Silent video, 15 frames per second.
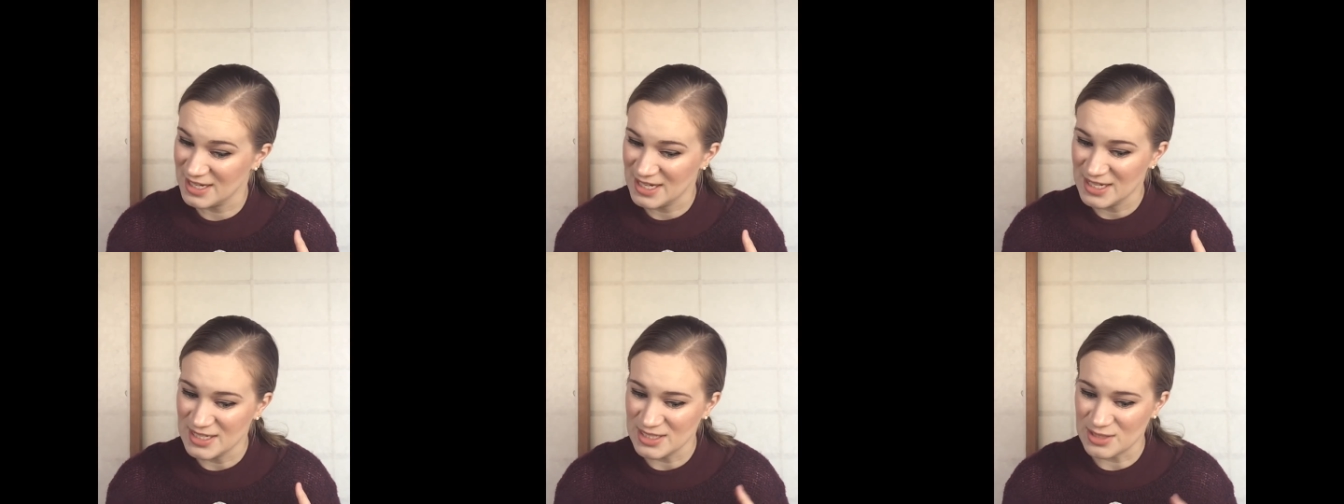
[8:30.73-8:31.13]

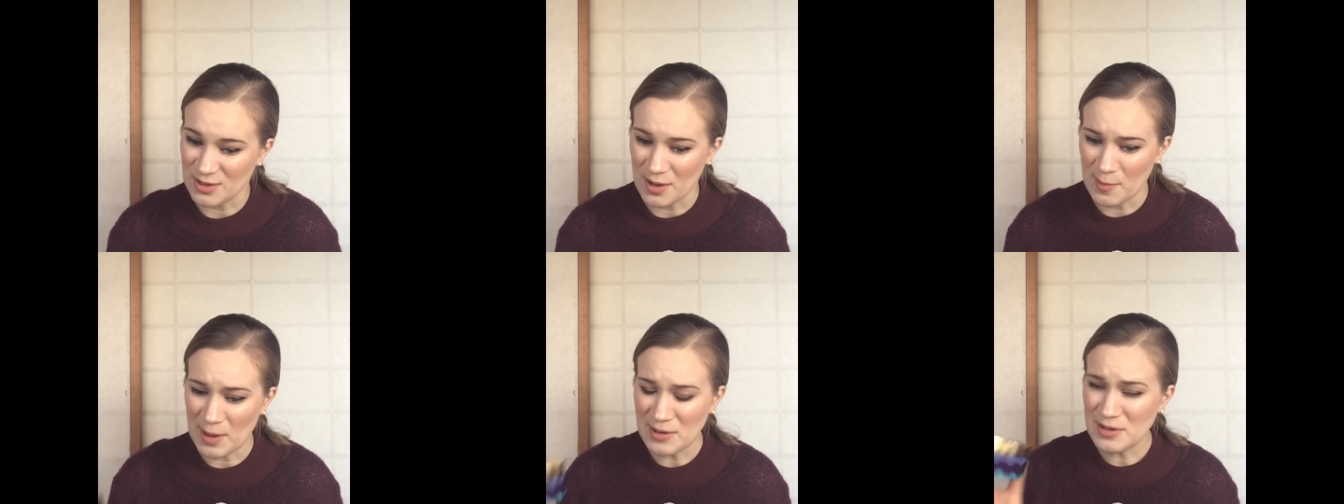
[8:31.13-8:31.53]
So I
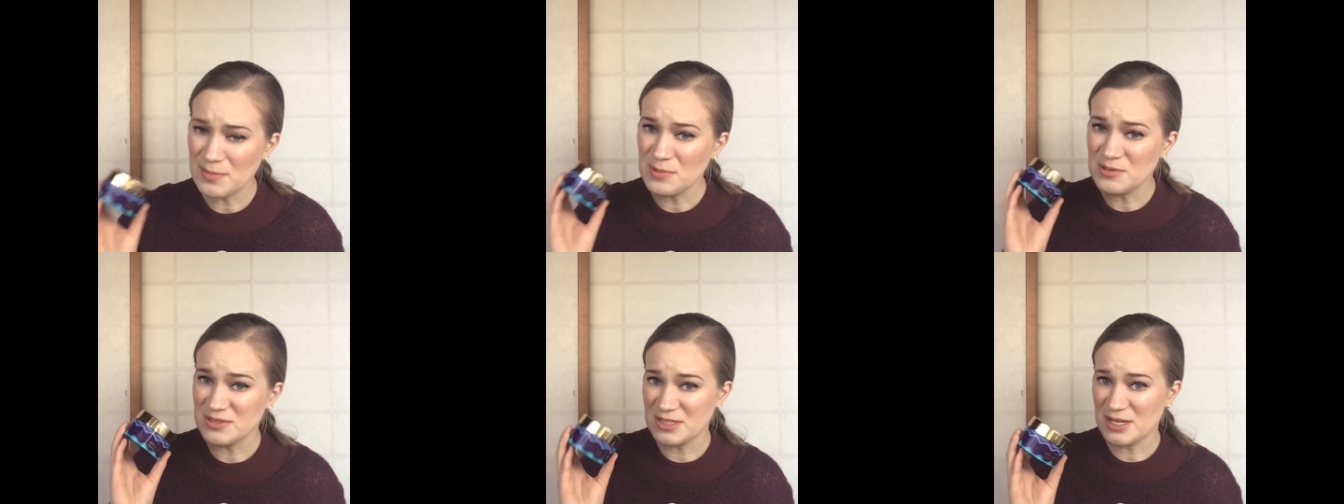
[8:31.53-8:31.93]
wound up
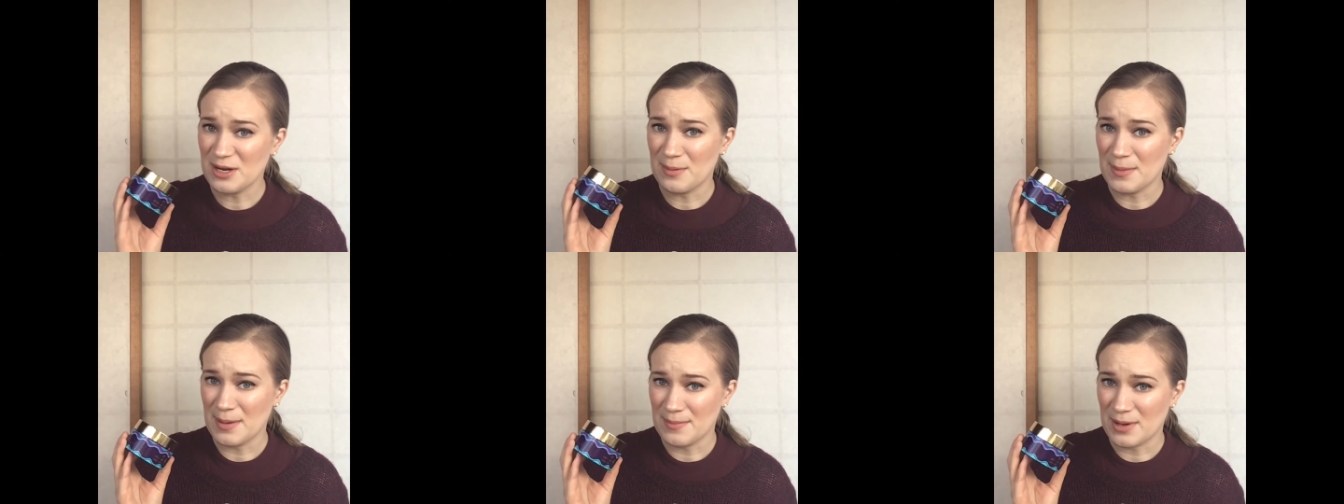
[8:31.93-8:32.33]
using it on
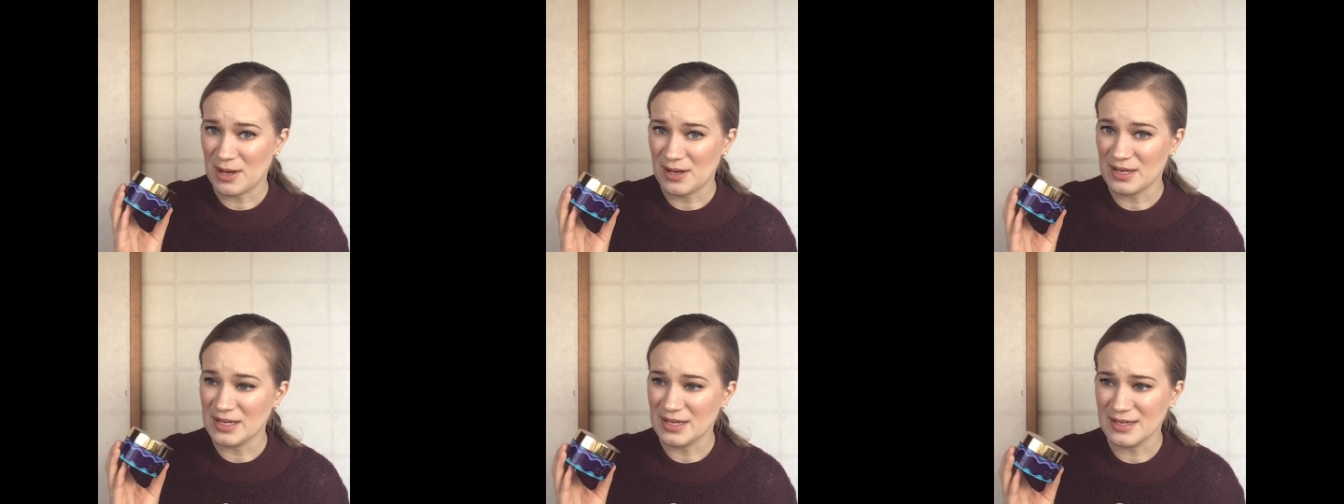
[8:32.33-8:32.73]
my
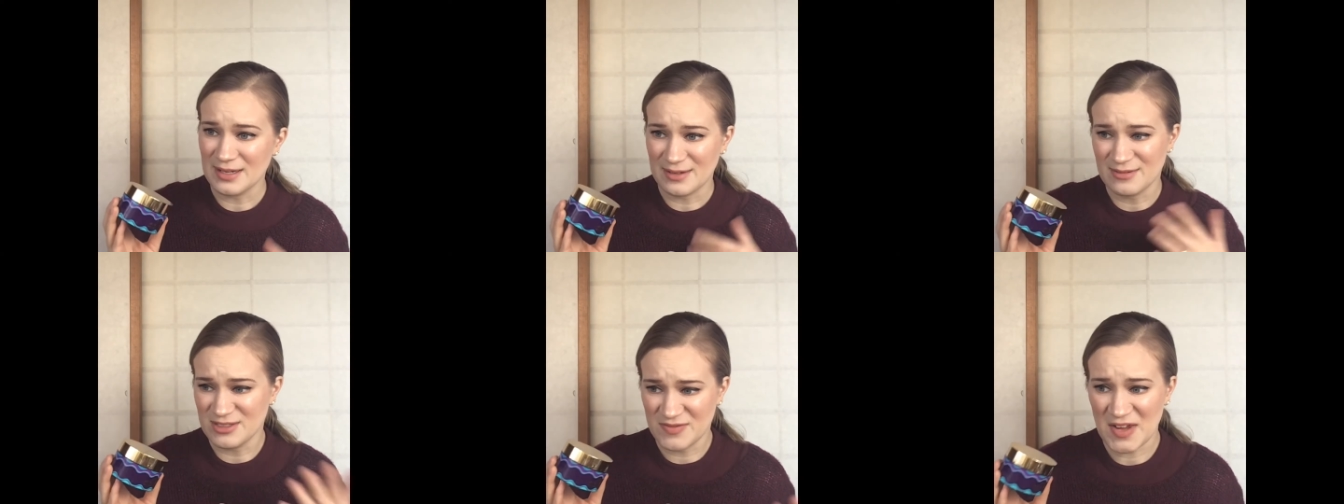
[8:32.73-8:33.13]
body. It
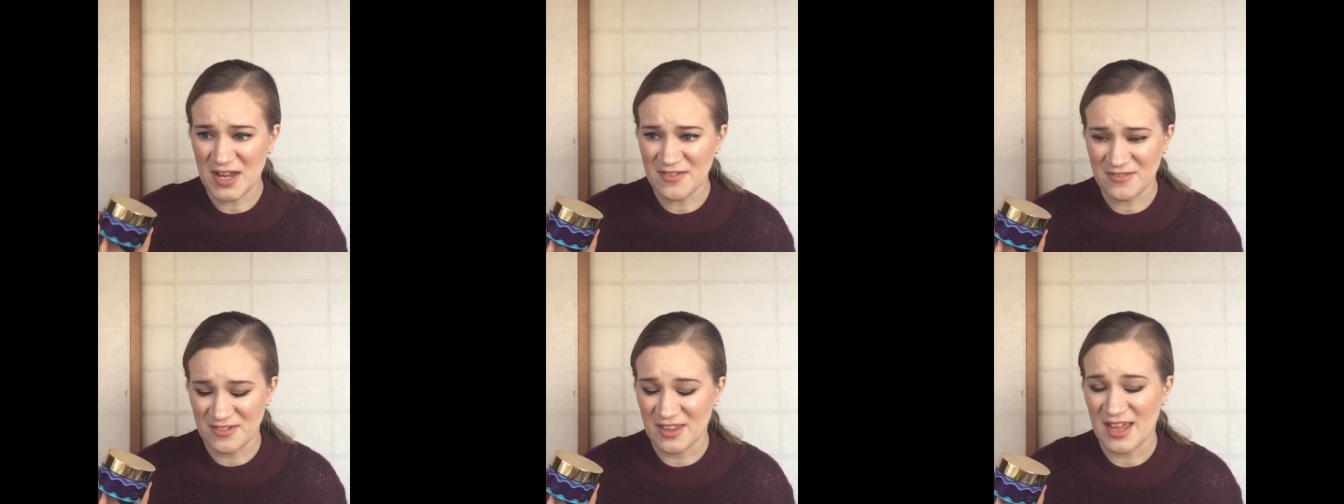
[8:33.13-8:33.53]
was fine
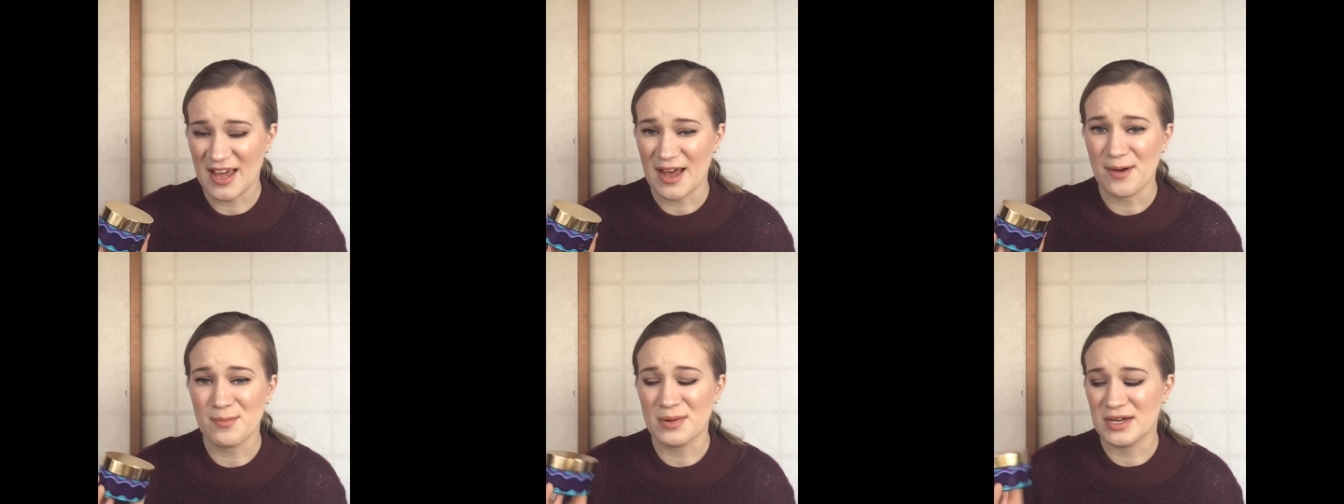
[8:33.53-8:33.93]
for
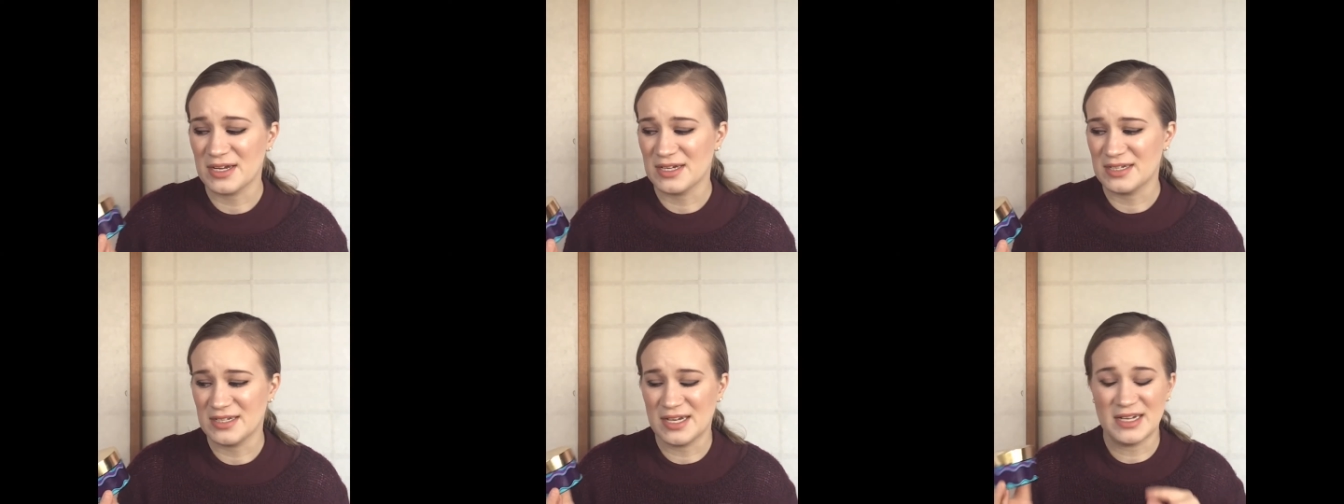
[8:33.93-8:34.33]
that,
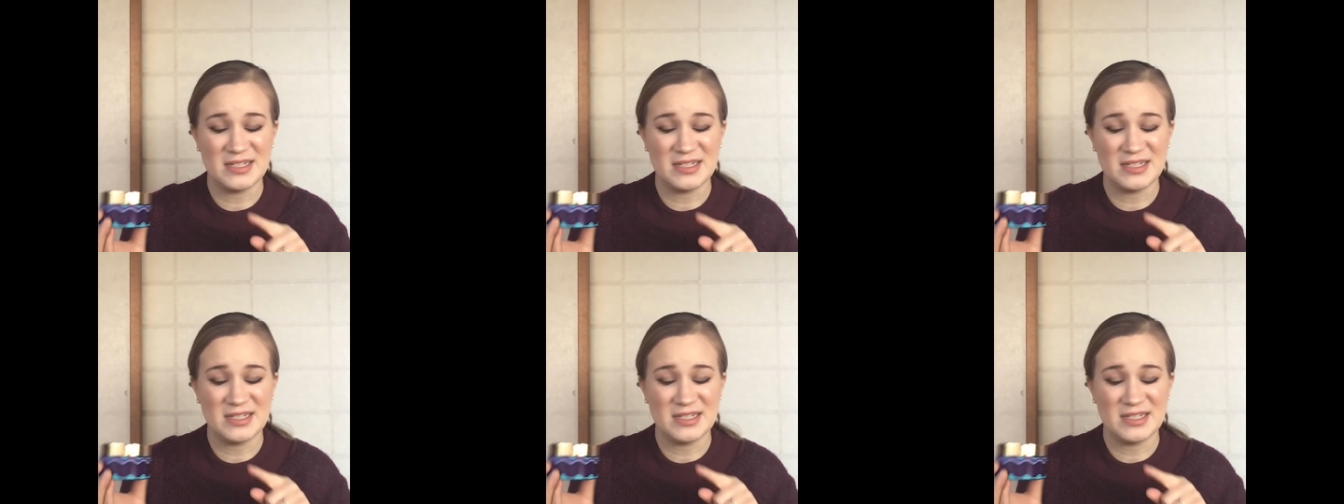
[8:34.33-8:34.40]
but